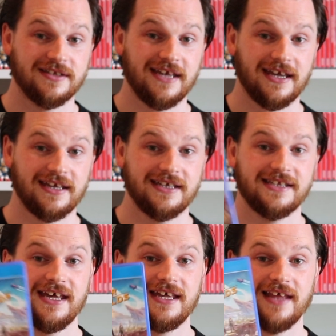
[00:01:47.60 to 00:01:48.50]
the decade
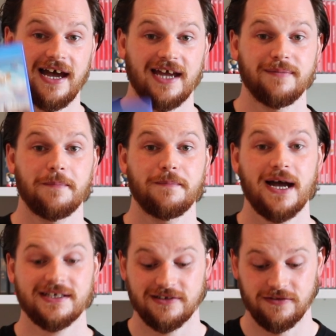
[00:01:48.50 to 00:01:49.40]
that I am a
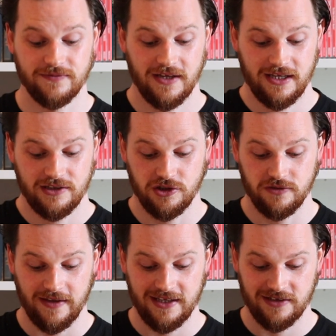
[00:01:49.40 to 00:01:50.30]
massive New
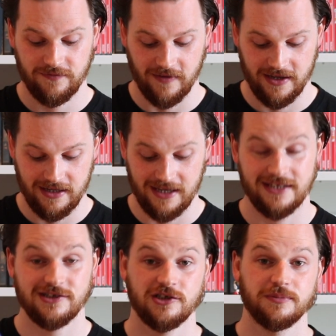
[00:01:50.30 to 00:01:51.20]
Vegas fan, and
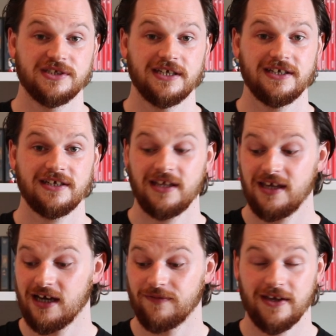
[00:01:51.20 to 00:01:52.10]
this is Obsidian.
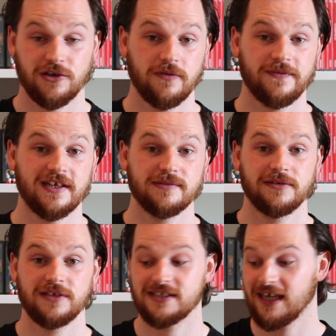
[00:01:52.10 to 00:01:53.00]
I've heard good things
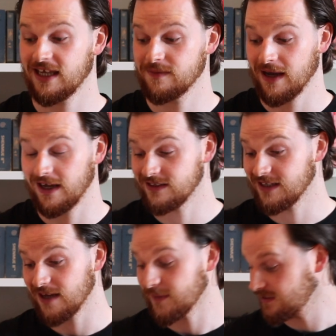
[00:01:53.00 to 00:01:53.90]
about this game, and
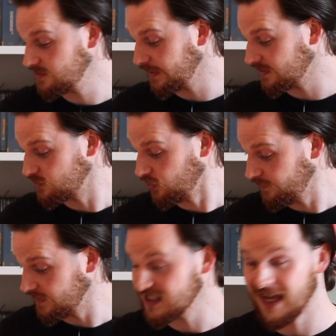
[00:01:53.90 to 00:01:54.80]
yeah, I managed to pick this up
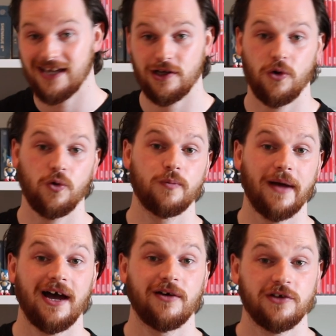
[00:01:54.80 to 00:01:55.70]
for £10 whole
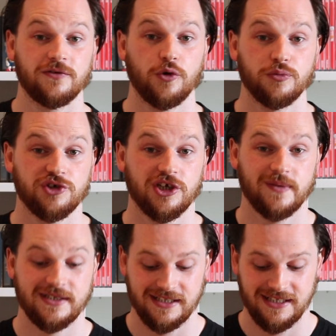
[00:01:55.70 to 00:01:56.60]
off Gumtree
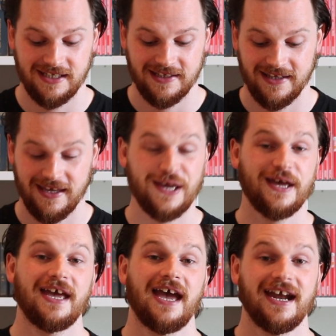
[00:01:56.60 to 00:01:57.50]
recently.
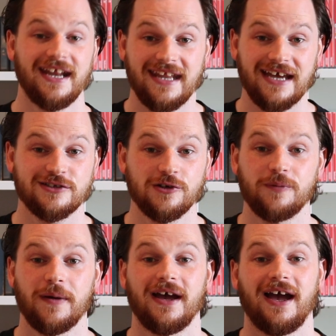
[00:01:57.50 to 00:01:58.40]
And then next
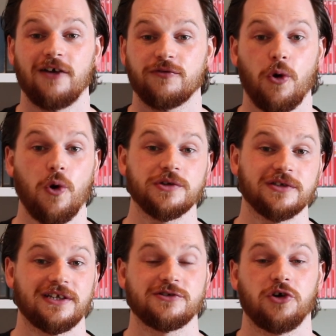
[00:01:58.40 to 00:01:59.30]
up, of course I'm
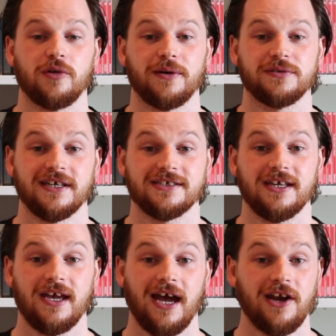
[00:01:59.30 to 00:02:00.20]
going to talk about this.
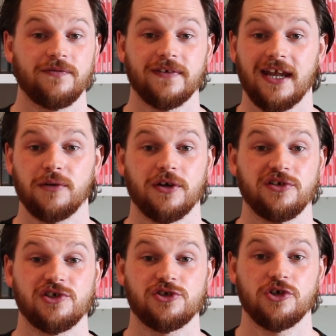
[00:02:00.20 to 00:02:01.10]
I don't think anyone on
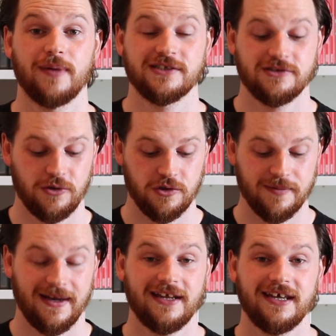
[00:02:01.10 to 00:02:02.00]
YouTube hasn't talked
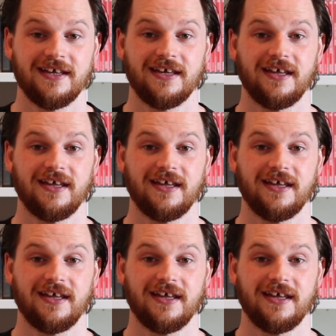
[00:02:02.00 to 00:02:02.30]
about it.